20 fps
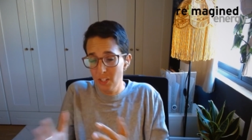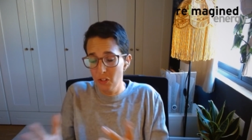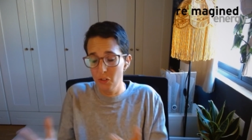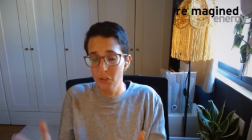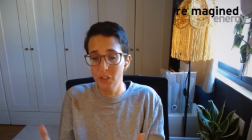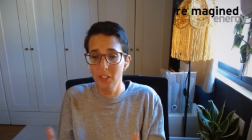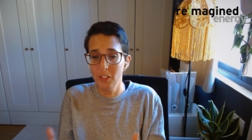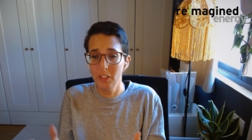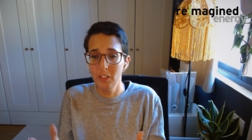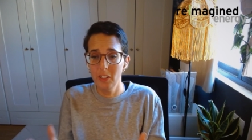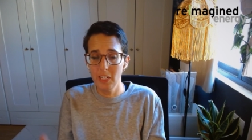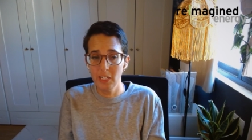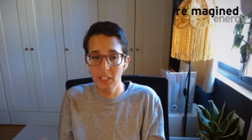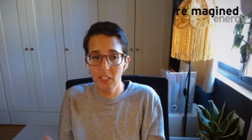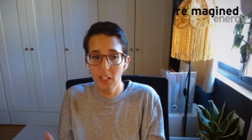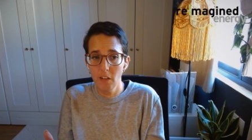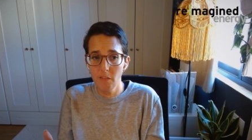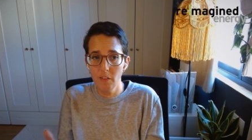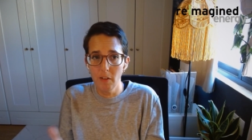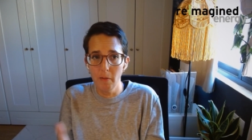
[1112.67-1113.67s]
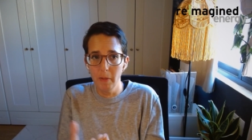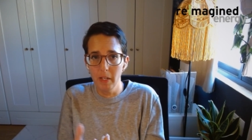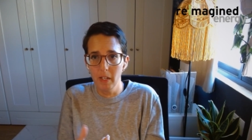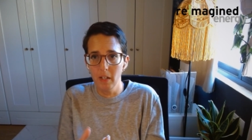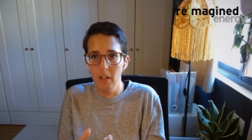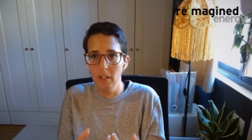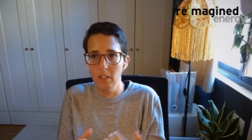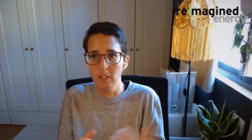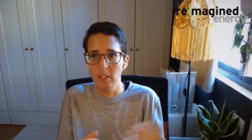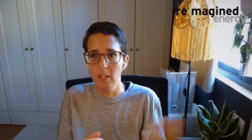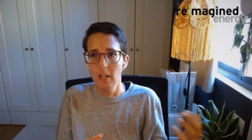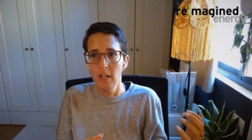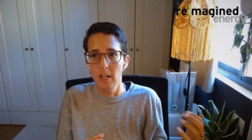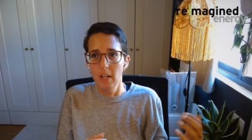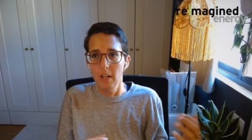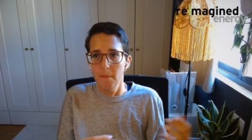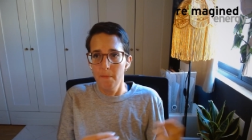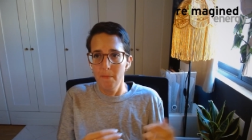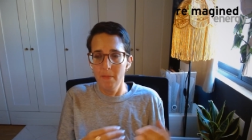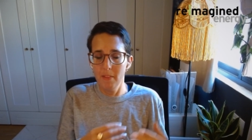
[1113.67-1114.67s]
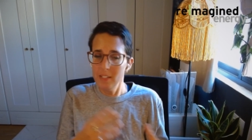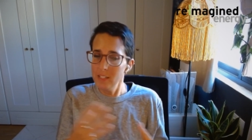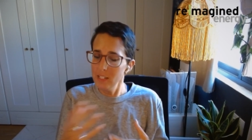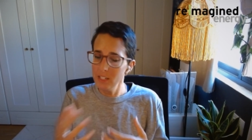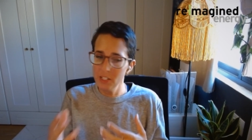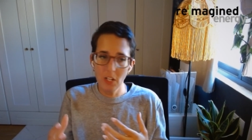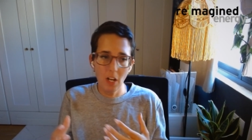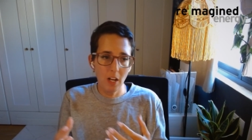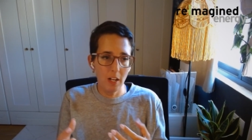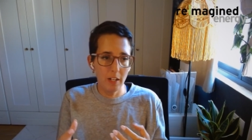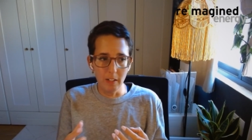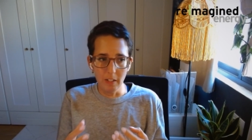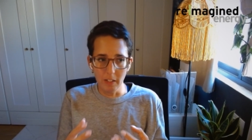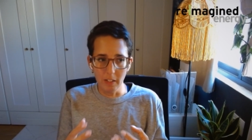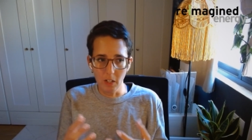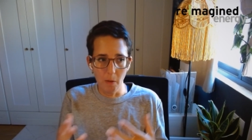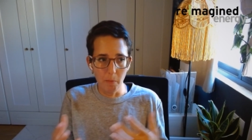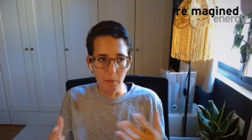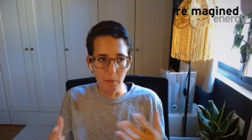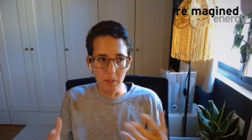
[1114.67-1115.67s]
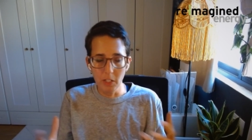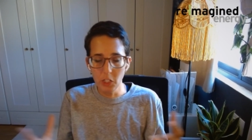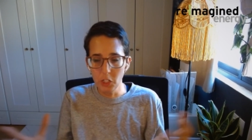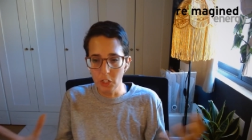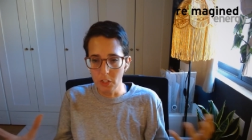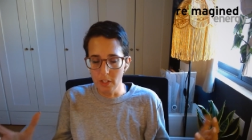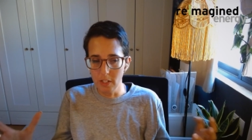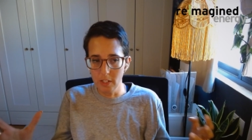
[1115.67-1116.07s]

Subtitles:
and utilities love it because this is not a competition.